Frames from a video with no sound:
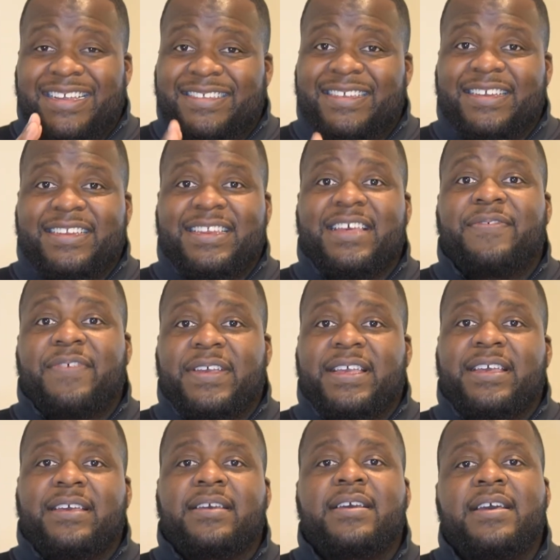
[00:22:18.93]

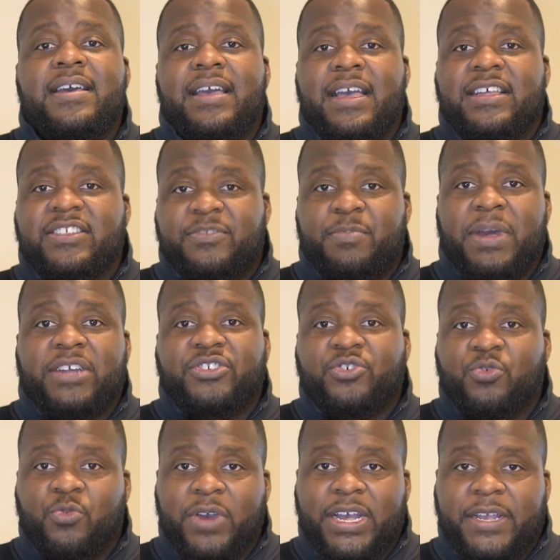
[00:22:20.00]
significant and special
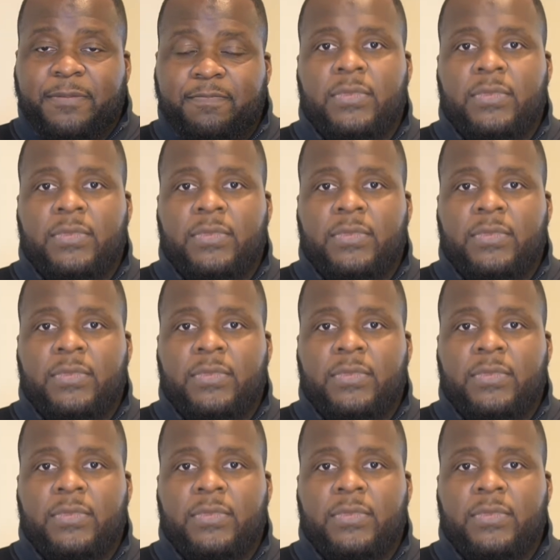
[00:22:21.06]
way.